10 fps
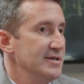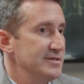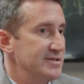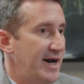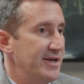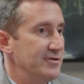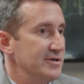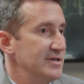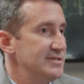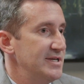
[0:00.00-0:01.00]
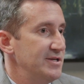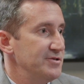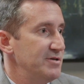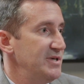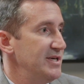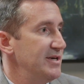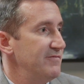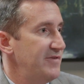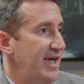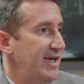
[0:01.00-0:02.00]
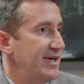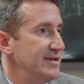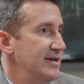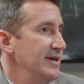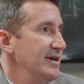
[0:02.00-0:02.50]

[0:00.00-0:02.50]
title continue to be conveyed,